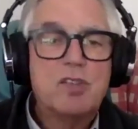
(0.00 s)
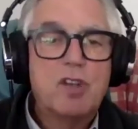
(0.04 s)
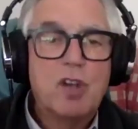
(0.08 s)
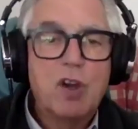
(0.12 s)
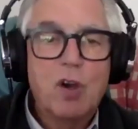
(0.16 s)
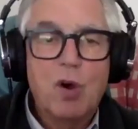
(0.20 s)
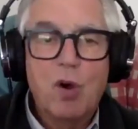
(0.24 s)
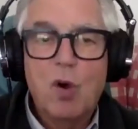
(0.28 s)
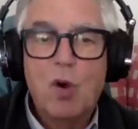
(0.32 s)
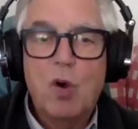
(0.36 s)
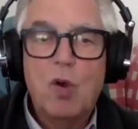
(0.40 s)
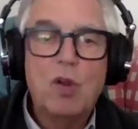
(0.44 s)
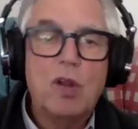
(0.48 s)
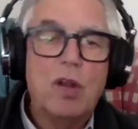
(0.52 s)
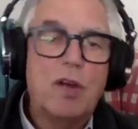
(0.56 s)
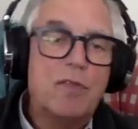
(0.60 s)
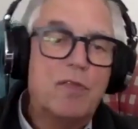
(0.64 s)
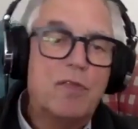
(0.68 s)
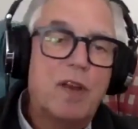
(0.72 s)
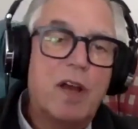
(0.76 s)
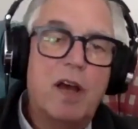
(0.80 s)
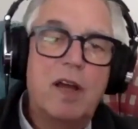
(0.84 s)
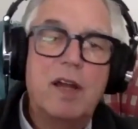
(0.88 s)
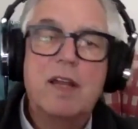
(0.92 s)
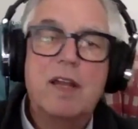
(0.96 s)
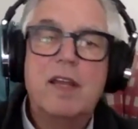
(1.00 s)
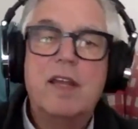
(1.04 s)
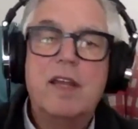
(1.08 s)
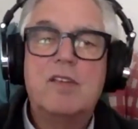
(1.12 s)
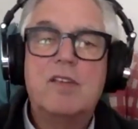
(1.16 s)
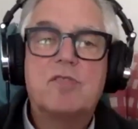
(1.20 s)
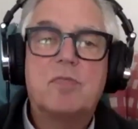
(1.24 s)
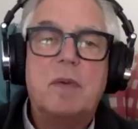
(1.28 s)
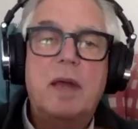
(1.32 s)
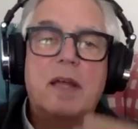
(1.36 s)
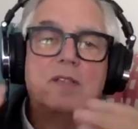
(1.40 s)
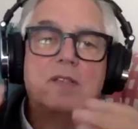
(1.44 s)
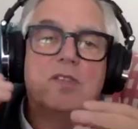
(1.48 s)
goal of cutting
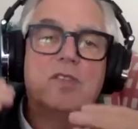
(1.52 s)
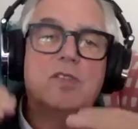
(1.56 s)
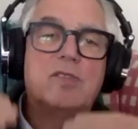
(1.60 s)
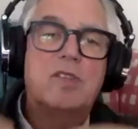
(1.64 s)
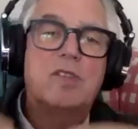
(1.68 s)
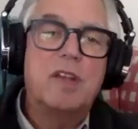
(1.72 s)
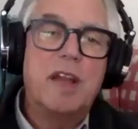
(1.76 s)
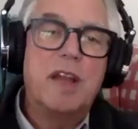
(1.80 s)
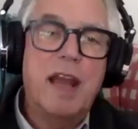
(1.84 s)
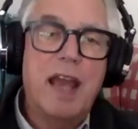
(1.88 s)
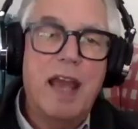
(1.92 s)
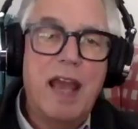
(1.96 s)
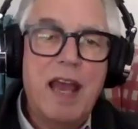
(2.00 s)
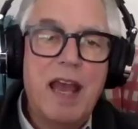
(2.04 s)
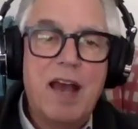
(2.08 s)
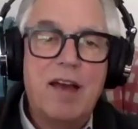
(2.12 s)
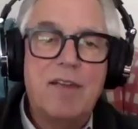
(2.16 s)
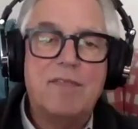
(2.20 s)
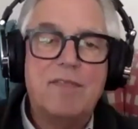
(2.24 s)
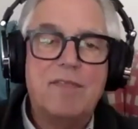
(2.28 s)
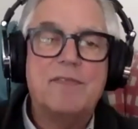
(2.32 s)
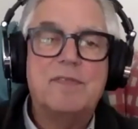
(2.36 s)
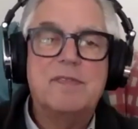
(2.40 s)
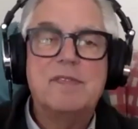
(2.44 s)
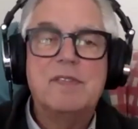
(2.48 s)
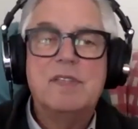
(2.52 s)
expenses in half